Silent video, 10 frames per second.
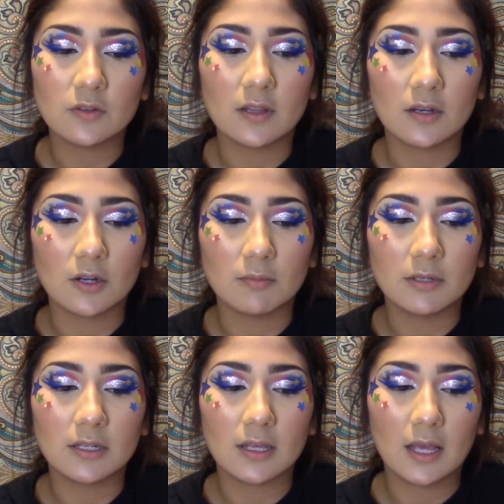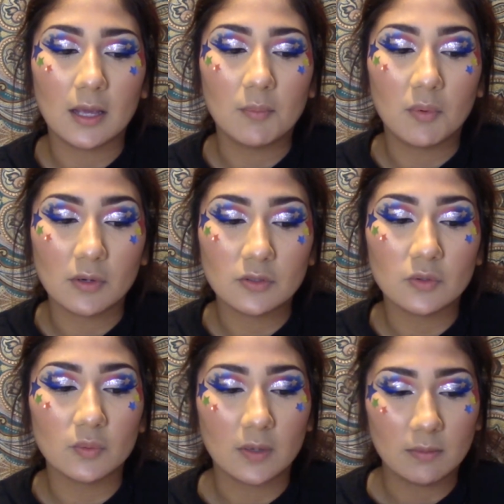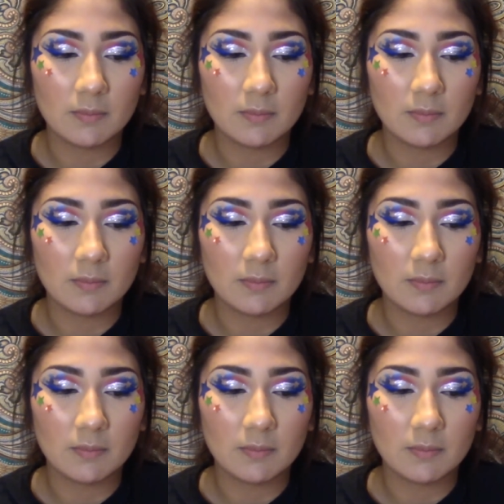the Urban Decay Born to Run